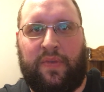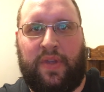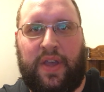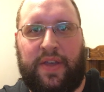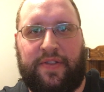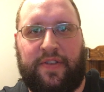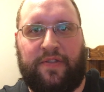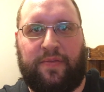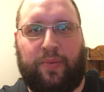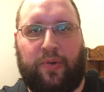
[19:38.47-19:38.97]

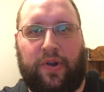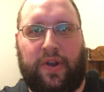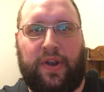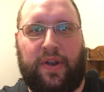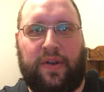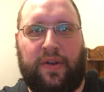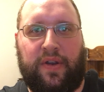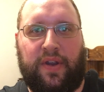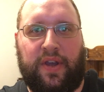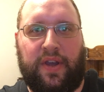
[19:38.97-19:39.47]
At this point
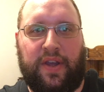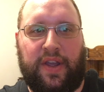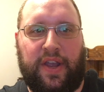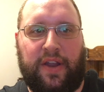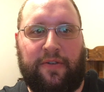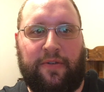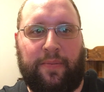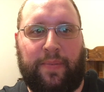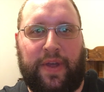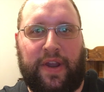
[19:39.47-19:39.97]
in
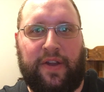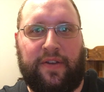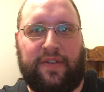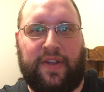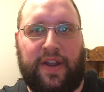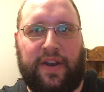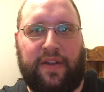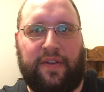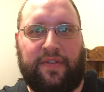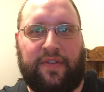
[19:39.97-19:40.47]
Andrew
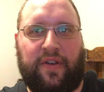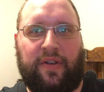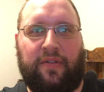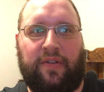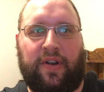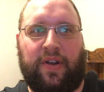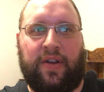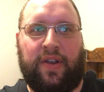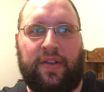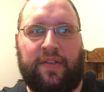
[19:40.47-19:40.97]
Benintendi's
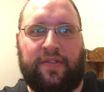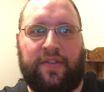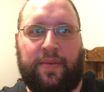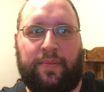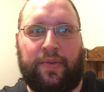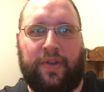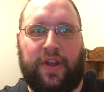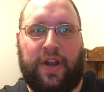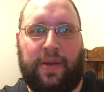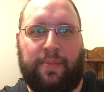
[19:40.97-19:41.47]
career, he's
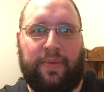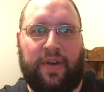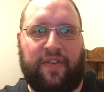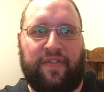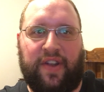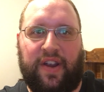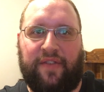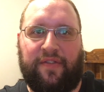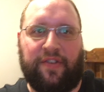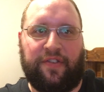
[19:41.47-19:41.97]
simply an
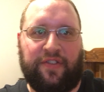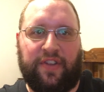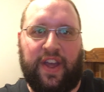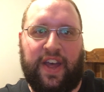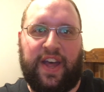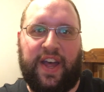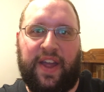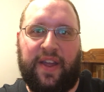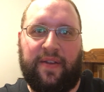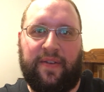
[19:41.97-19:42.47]
above-average
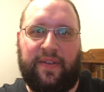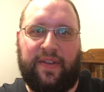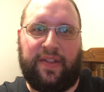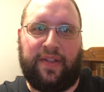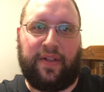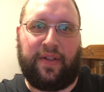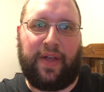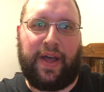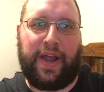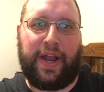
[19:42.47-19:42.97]
guy in
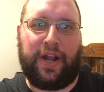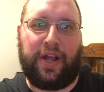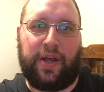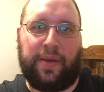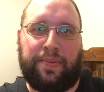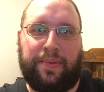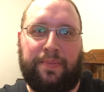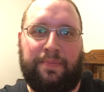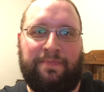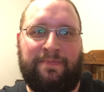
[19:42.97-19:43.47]
the
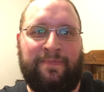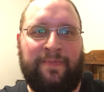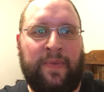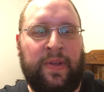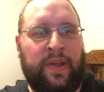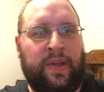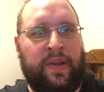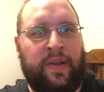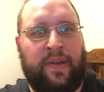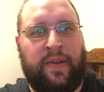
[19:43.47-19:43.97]
lineup.
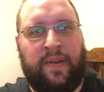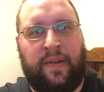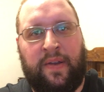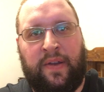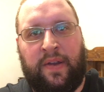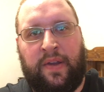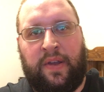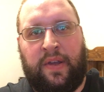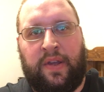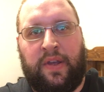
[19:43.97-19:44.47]

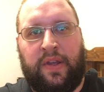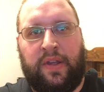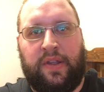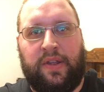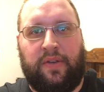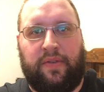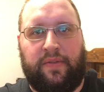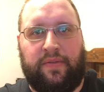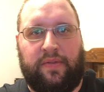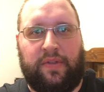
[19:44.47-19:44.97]

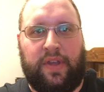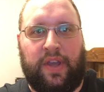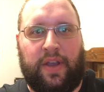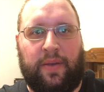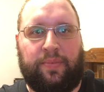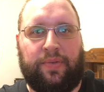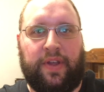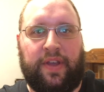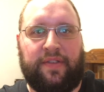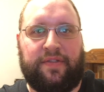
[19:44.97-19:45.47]
I mean, he
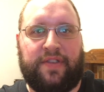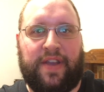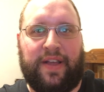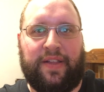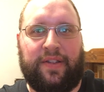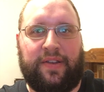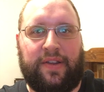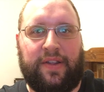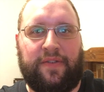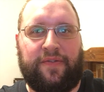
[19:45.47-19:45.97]
can play
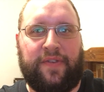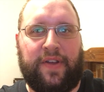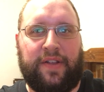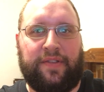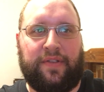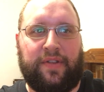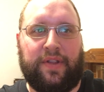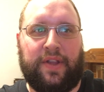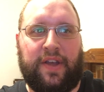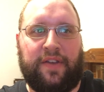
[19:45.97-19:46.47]
solid
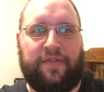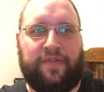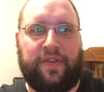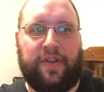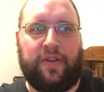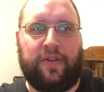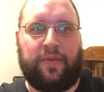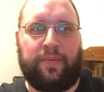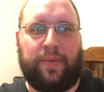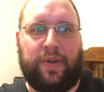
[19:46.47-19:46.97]
defense in left
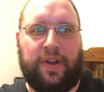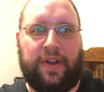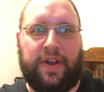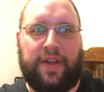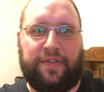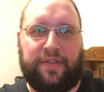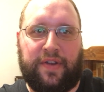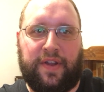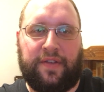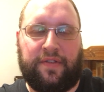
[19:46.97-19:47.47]
field, but he
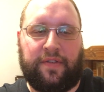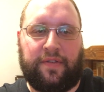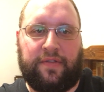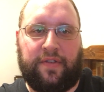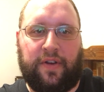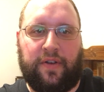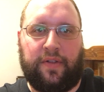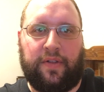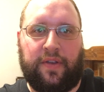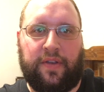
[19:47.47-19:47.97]
doesn't
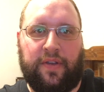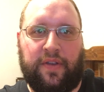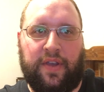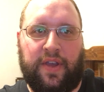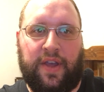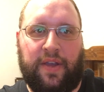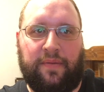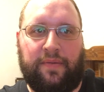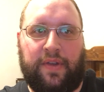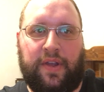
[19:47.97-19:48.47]
necessarily
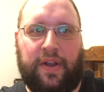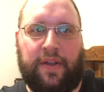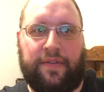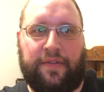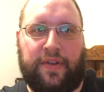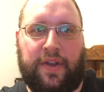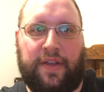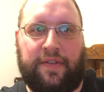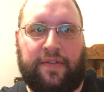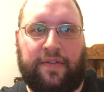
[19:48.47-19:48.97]

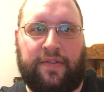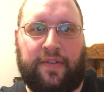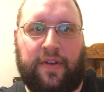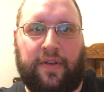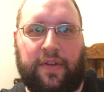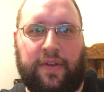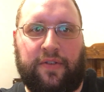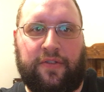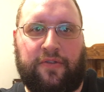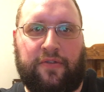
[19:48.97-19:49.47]

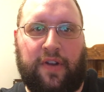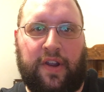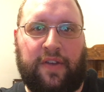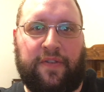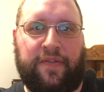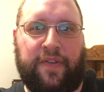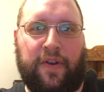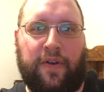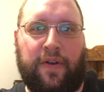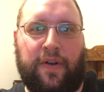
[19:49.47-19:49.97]
strike
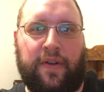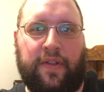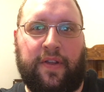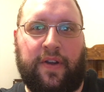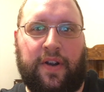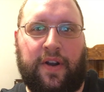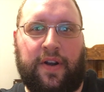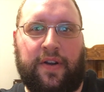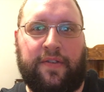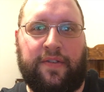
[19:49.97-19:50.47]
fear into the
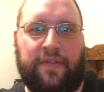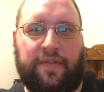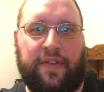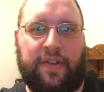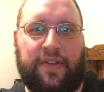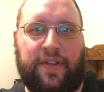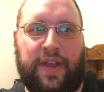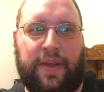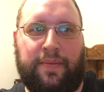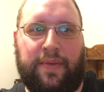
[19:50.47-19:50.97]
hearts of the
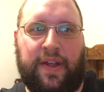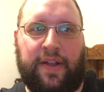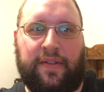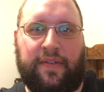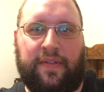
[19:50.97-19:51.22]
team